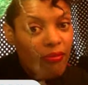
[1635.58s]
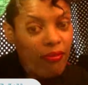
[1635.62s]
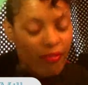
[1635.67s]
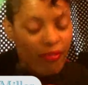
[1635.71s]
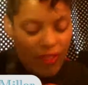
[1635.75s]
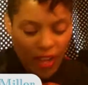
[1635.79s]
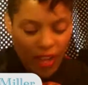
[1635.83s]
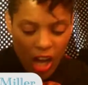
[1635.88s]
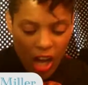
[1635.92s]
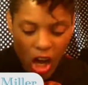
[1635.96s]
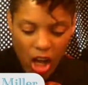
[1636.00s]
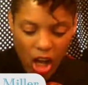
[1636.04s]

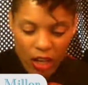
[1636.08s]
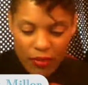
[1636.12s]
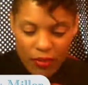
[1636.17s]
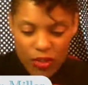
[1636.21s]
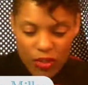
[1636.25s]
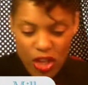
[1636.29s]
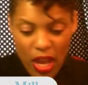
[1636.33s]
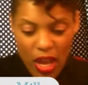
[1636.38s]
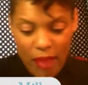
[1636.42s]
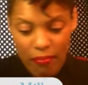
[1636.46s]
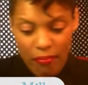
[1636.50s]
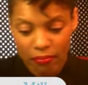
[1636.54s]
Hall of
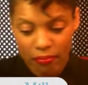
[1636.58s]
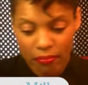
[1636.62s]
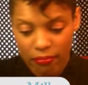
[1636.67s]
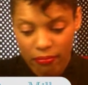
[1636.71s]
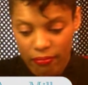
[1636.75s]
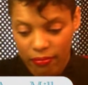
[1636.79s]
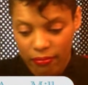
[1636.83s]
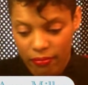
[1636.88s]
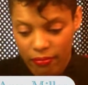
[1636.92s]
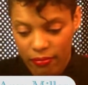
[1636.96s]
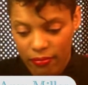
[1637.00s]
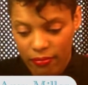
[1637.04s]
Shame.
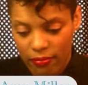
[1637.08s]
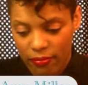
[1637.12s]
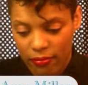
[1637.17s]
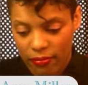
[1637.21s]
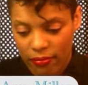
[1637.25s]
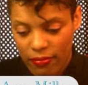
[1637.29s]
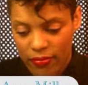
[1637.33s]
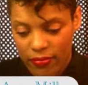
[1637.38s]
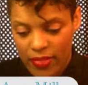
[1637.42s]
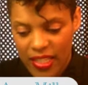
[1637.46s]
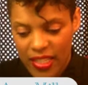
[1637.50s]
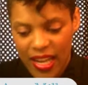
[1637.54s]

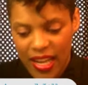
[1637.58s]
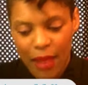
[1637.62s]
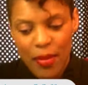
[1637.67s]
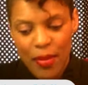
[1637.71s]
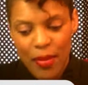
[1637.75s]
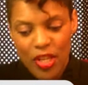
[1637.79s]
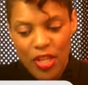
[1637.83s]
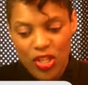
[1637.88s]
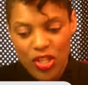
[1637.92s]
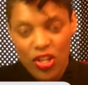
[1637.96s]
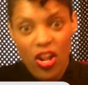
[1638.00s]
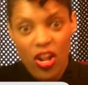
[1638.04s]
Did I
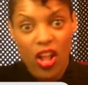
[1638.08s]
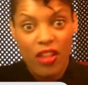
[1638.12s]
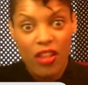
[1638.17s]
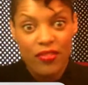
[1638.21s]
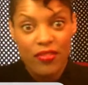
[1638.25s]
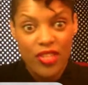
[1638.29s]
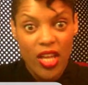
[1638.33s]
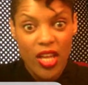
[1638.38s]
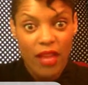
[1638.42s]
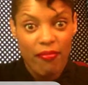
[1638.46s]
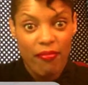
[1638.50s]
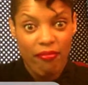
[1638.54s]
mention Hall of
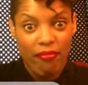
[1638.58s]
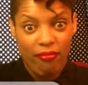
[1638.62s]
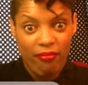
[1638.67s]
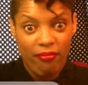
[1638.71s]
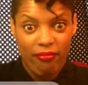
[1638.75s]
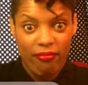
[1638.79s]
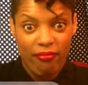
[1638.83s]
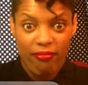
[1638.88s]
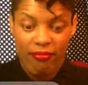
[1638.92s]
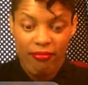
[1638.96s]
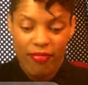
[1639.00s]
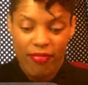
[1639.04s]
Shame?
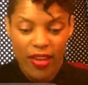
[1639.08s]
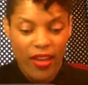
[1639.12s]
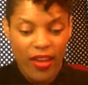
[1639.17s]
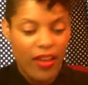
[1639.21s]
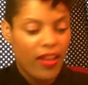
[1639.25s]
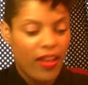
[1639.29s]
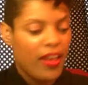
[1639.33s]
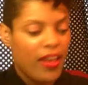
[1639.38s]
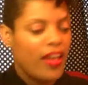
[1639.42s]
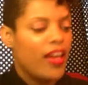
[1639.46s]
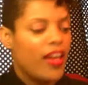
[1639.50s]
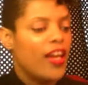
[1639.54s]

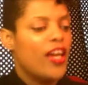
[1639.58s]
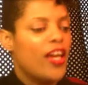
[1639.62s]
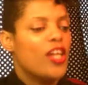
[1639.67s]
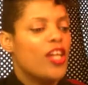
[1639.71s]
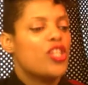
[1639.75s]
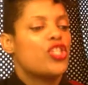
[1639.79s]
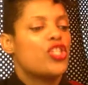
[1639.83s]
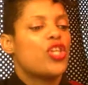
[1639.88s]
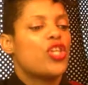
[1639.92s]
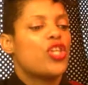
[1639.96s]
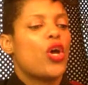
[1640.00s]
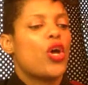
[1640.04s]

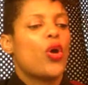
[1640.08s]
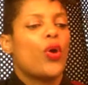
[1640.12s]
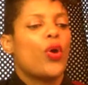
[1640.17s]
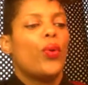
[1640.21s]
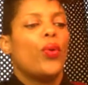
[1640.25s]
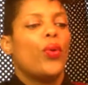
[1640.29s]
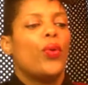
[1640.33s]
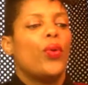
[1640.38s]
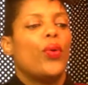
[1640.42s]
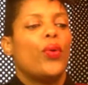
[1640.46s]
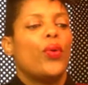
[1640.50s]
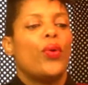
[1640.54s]
So
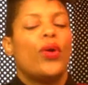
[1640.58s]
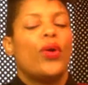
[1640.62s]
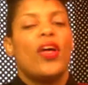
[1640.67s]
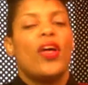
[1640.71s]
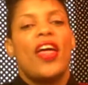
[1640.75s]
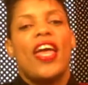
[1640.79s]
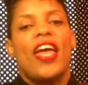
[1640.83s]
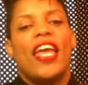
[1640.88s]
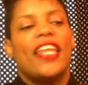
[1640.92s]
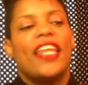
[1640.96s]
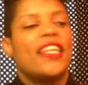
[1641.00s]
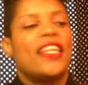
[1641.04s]

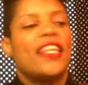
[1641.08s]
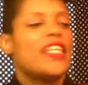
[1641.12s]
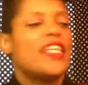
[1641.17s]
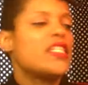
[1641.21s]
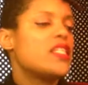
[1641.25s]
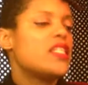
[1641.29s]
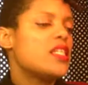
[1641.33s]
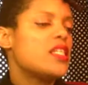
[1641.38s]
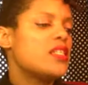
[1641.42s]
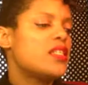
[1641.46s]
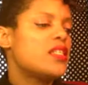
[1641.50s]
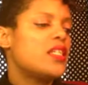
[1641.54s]
this
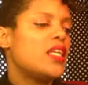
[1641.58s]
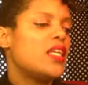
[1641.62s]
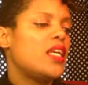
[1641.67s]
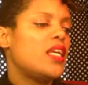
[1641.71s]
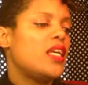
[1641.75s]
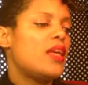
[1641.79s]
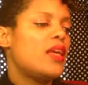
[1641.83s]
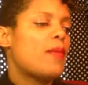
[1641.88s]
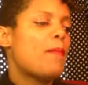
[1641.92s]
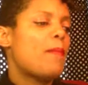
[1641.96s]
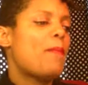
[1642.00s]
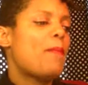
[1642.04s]
is
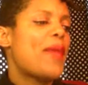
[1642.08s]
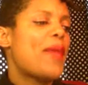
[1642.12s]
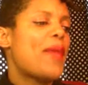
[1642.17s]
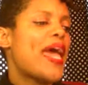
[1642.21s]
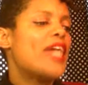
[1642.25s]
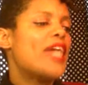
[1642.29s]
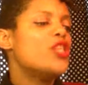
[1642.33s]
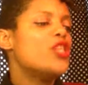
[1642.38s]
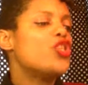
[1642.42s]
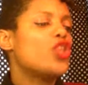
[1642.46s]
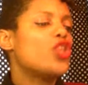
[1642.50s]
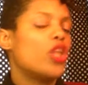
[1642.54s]
the
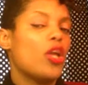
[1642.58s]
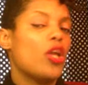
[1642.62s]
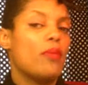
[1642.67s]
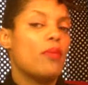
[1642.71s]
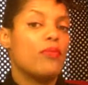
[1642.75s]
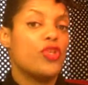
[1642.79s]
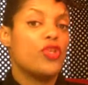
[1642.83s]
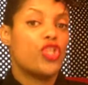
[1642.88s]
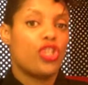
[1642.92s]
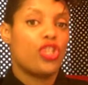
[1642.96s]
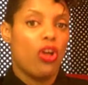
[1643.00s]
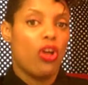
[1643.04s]

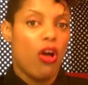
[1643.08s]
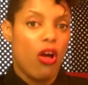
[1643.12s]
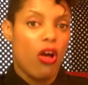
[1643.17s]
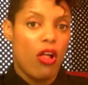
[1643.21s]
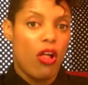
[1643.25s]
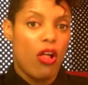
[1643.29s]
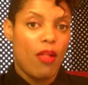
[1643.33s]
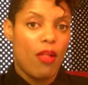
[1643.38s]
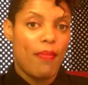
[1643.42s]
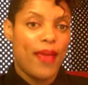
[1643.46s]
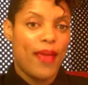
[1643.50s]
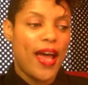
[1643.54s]
Pendulum
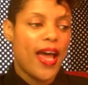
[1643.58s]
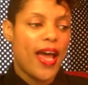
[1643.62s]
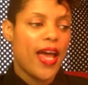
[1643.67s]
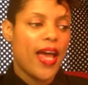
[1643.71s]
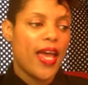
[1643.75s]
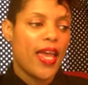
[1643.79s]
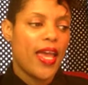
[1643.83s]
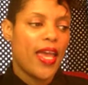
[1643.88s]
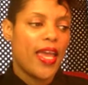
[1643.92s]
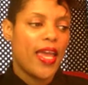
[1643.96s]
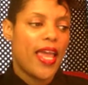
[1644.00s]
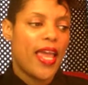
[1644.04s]
Shawl
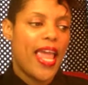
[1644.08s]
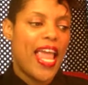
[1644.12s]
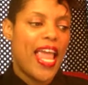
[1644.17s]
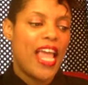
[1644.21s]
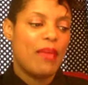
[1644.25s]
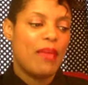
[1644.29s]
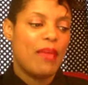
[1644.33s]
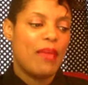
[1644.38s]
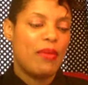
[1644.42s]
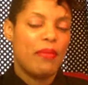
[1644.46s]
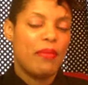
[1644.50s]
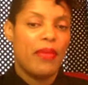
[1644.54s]
by
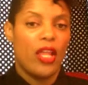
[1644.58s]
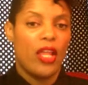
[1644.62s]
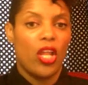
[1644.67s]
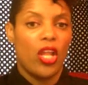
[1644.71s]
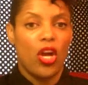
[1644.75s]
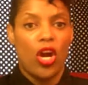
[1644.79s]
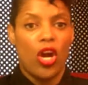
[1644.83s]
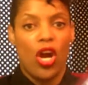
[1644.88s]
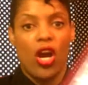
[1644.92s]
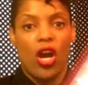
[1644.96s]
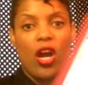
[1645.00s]
Amy Miller.